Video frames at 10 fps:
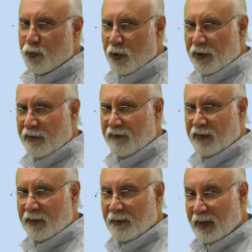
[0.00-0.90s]
one of
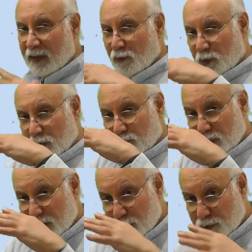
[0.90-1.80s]
them would
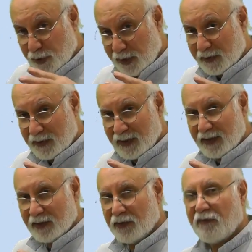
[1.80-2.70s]
restrict
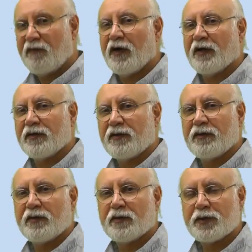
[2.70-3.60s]
the
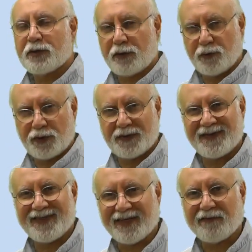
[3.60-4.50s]
final solution
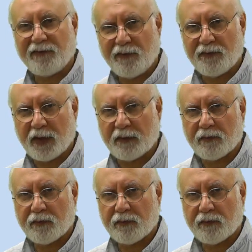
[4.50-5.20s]
set for me.